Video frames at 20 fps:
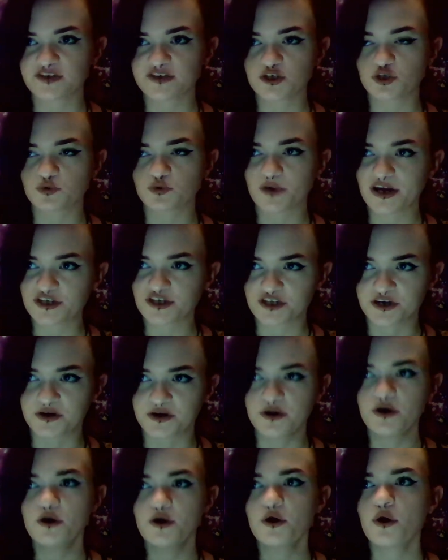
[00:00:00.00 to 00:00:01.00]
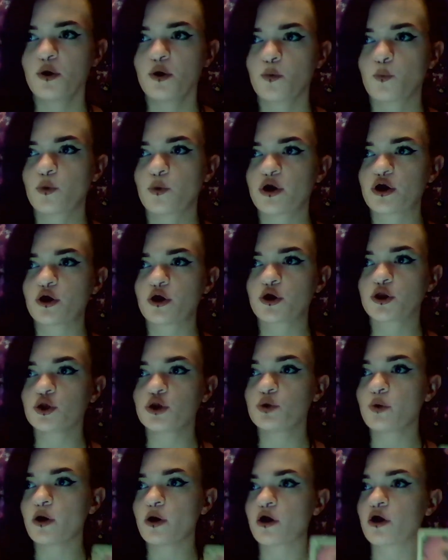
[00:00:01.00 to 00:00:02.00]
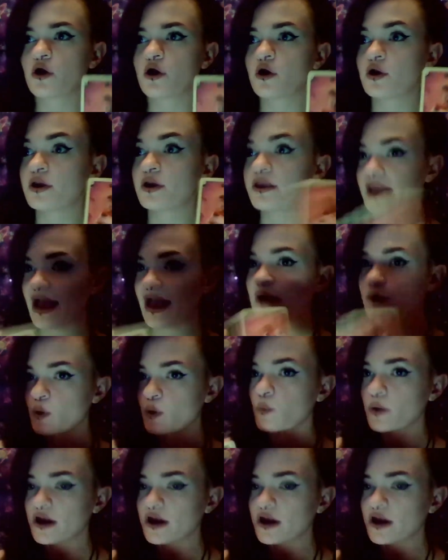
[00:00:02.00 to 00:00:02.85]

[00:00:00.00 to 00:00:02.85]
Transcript: situation where you are now